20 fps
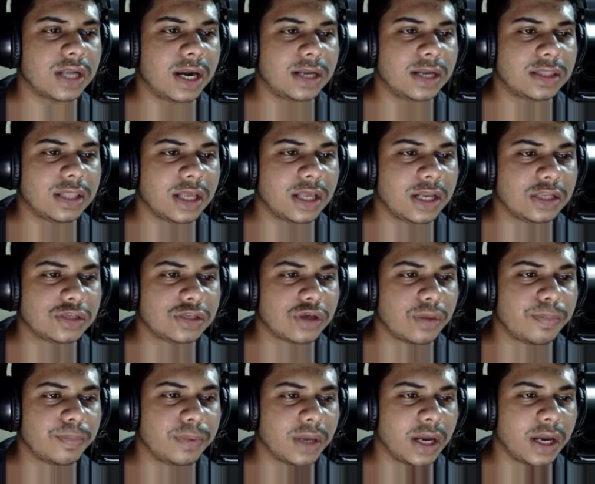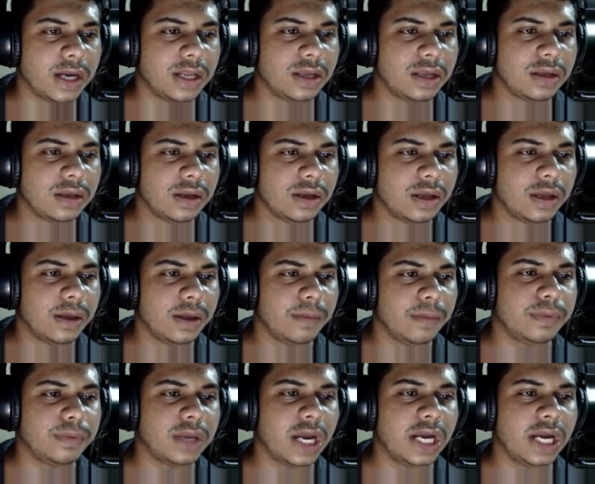there is your PID.
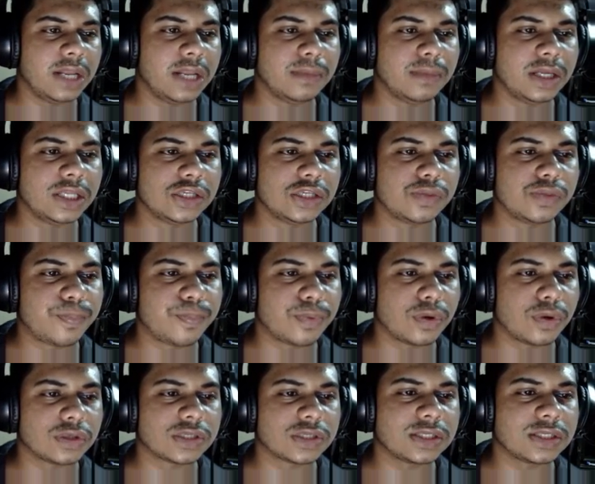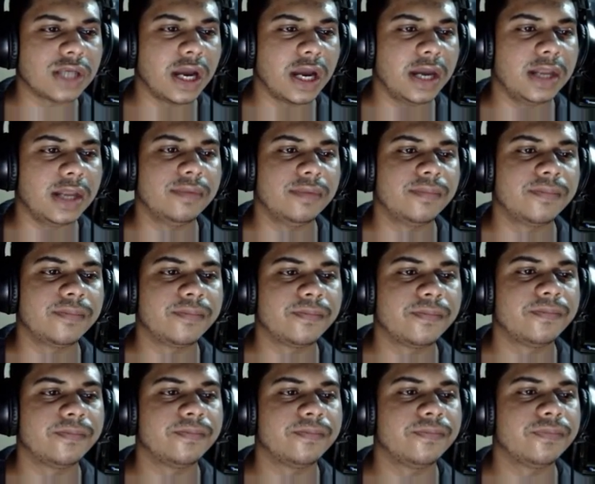PID means process ID,
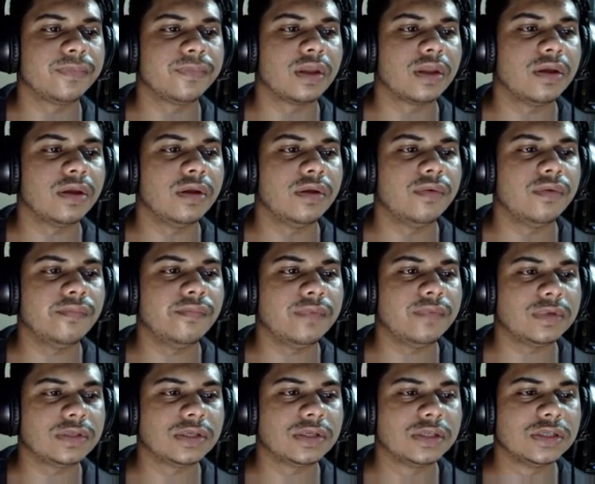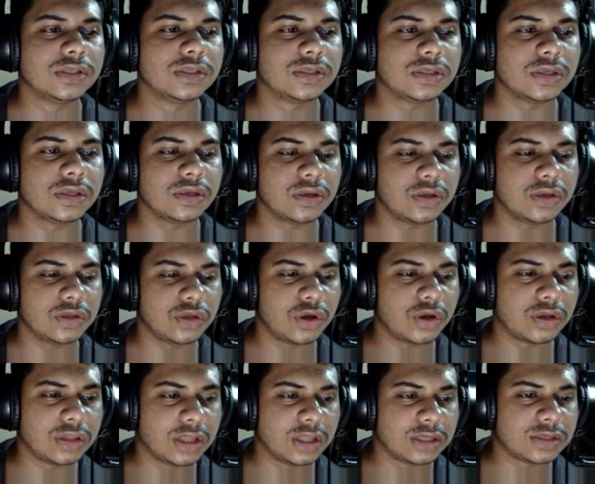which is your
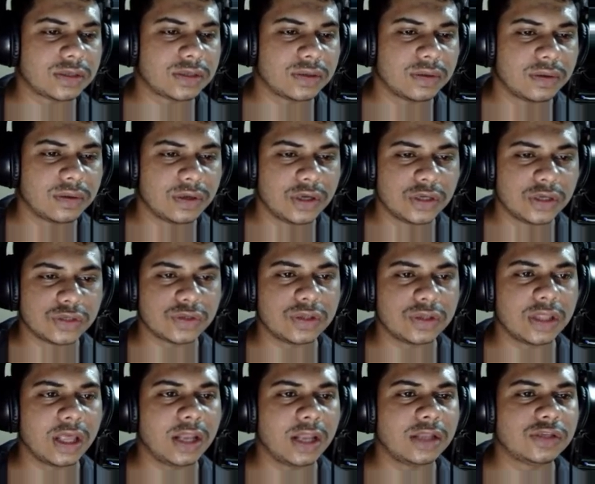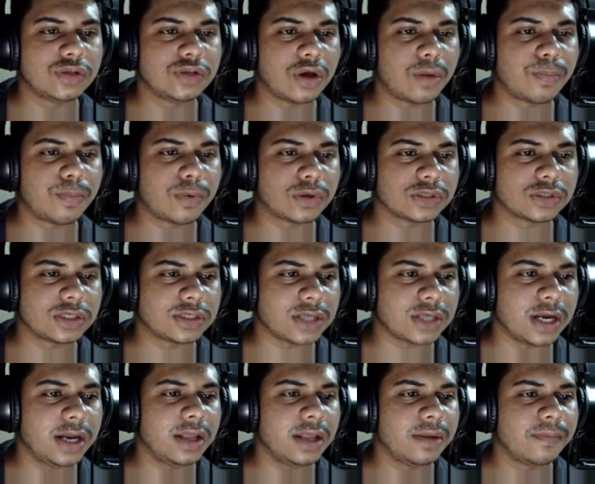this. So there is your process
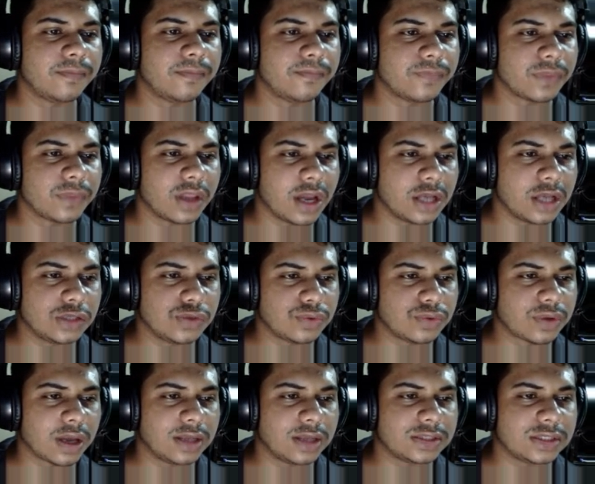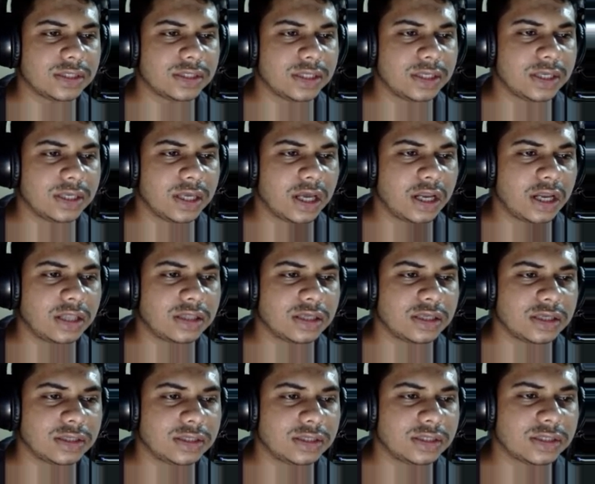ID. As you can see here,
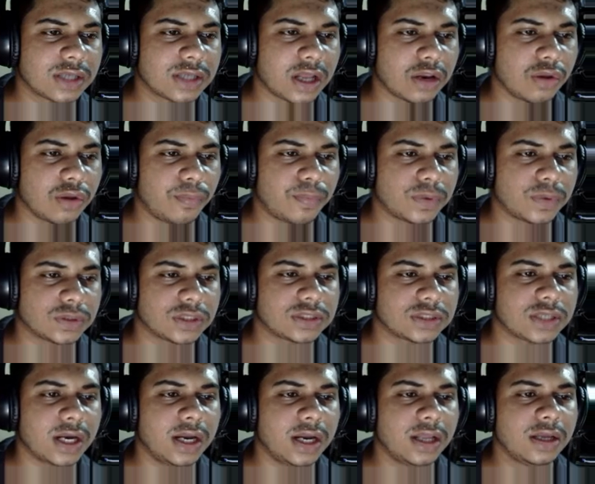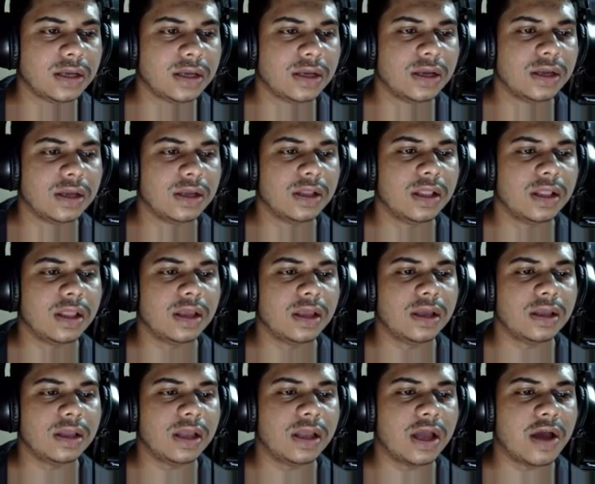these are your process ID.
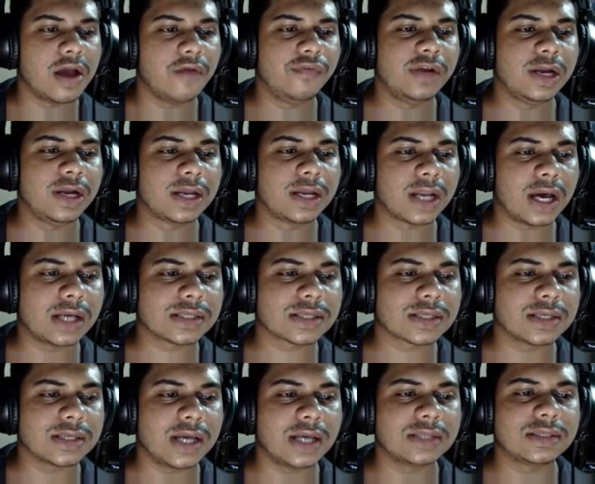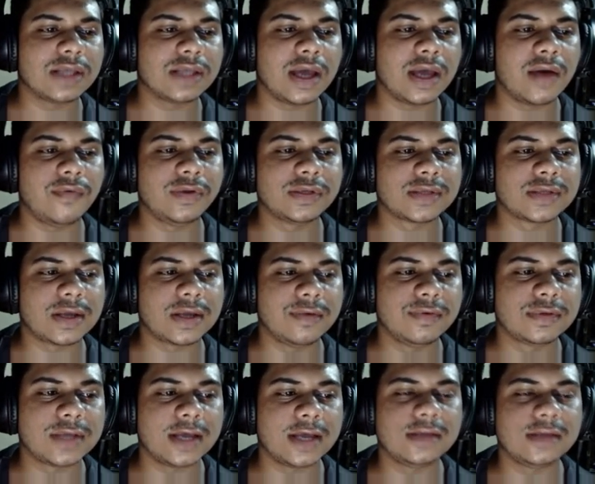Every task has, every
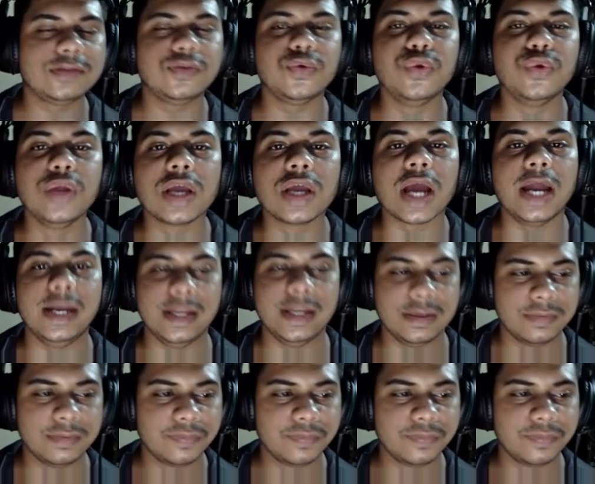service has unique ID.